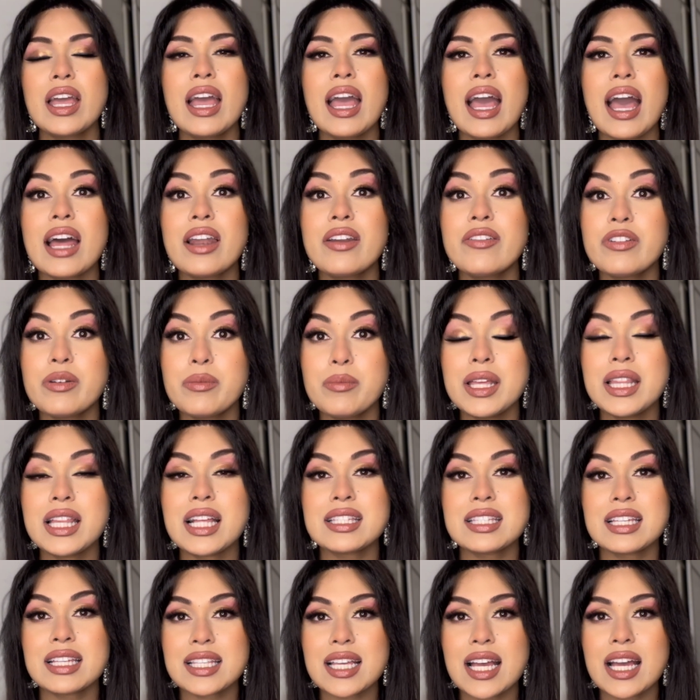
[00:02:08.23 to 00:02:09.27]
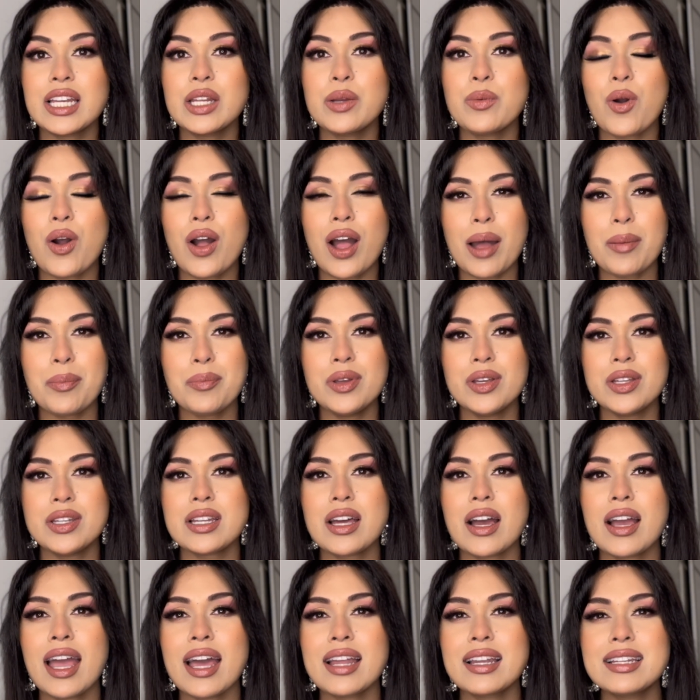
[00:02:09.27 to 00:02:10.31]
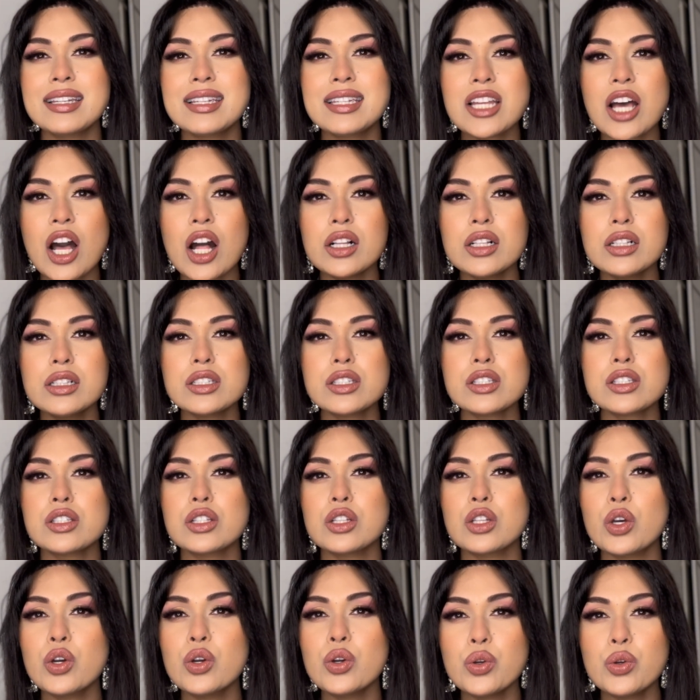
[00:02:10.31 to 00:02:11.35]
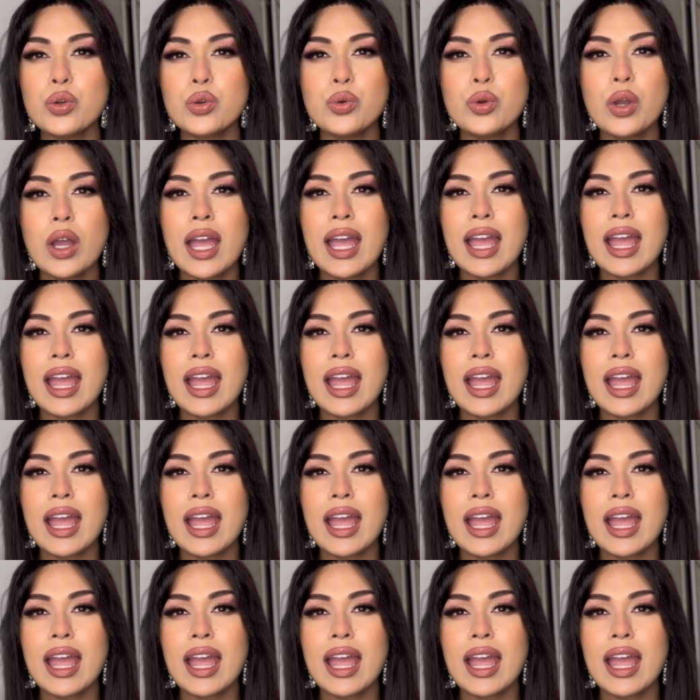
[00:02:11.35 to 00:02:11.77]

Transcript: And for me, that's exactly what happened. I had a dull, slow